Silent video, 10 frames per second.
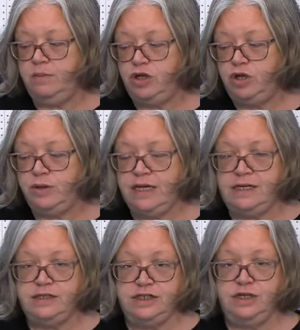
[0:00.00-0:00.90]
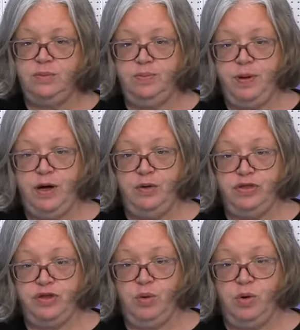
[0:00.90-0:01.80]
You can do
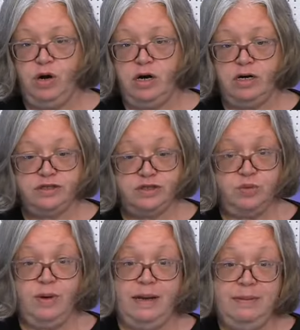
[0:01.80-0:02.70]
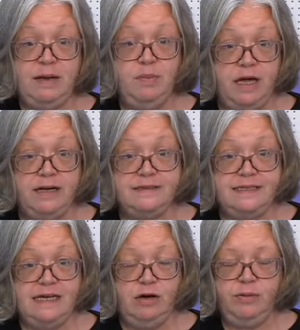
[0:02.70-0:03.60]
both your ceramic
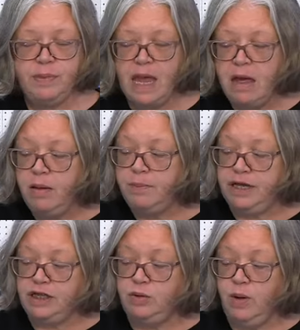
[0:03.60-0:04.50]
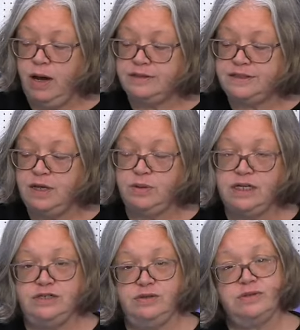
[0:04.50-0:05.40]
mugs here, but you also
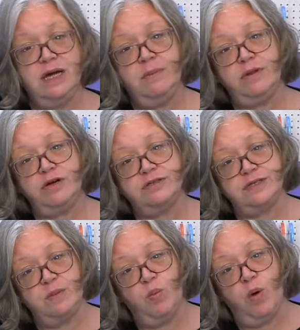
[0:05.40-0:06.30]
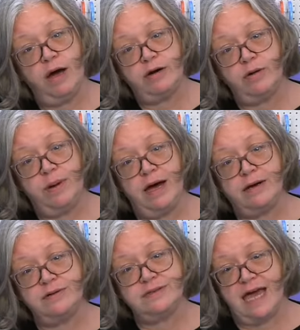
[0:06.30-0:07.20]
can do tumblers and water
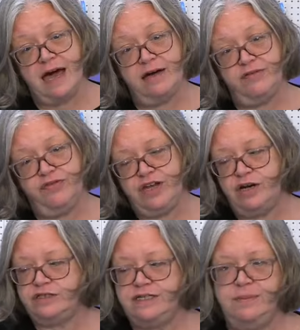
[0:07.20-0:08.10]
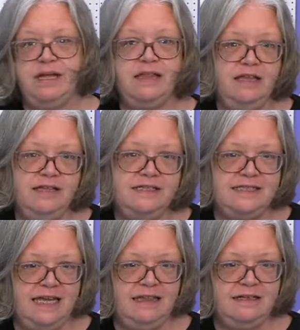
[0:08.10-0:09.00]
bottles out of here, typically the
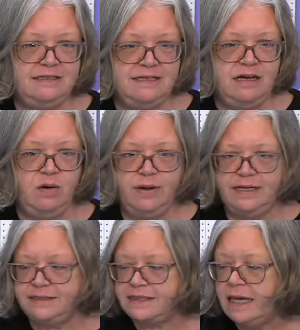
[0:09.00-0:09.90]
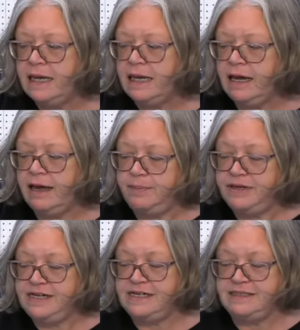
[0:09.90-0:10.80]
stainless steel ones,
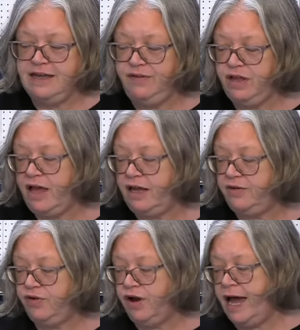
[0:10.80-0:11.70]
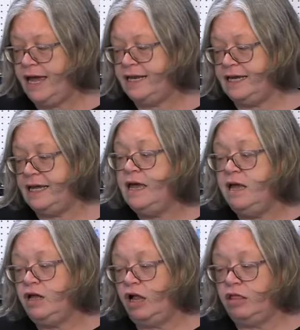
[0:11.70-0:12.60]
but does give you a lot of variety.
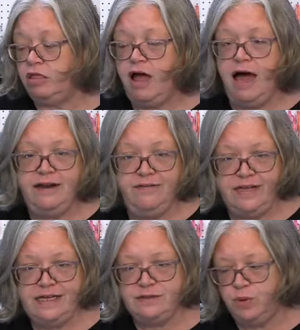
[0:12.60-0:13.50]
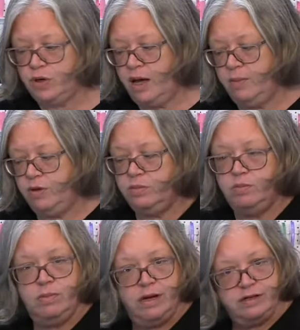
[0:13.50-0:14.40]
A lot of these will come with
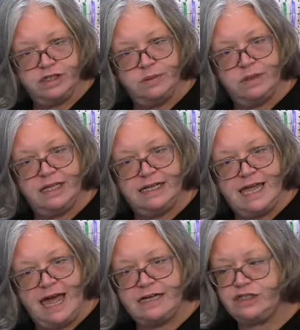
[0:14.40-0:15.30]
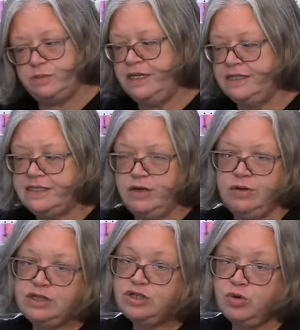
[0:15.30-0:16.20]
multiple attachments.
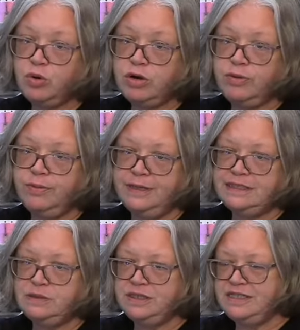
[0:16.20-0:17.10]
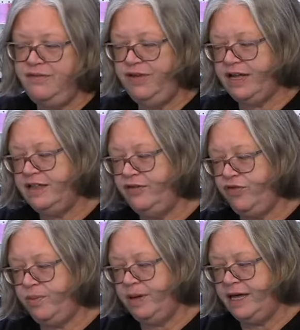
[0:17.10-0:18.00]
There are the shorter ones specifically
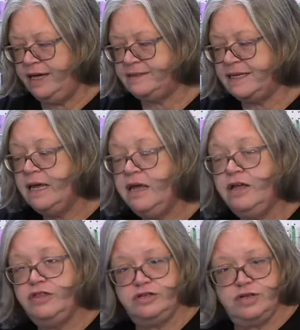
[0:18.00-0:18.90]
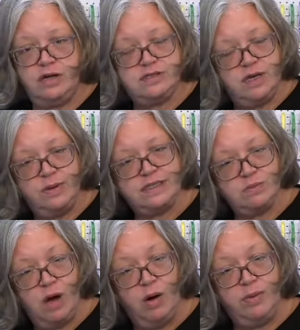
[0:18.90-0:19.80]
for mugs. There's also a
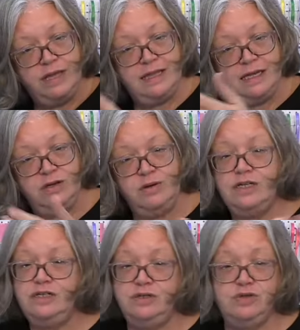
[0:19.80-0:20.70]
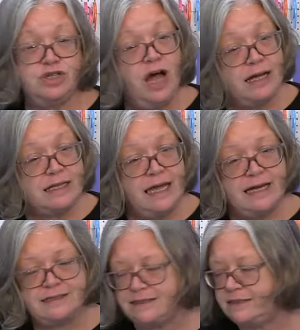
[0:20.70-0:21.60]
small one that you can do shot
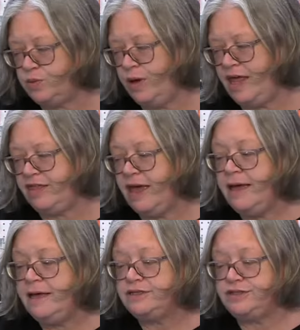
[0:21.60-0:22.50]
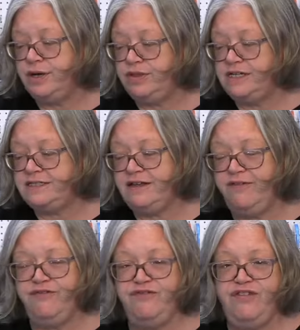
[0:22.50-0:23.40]
glasses with. So this is
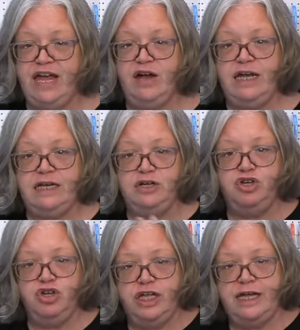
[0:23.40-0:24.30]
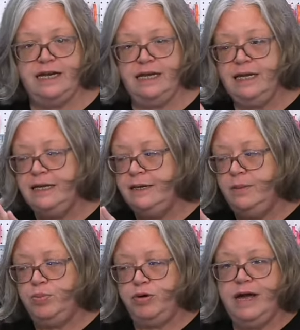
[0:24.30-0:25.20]
a very good
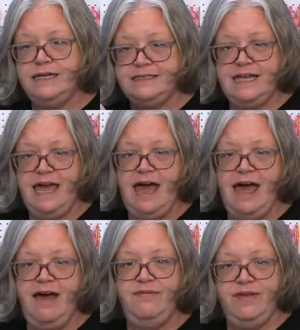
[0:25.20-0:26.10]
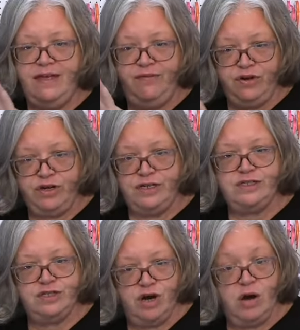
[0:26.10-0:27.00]
press to have if you're going to
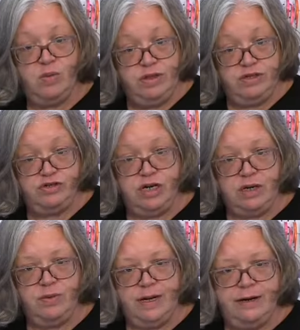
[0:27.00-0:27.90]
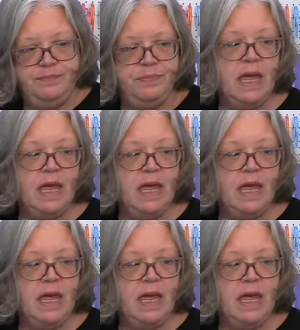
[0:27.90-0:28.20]
start with drinkware.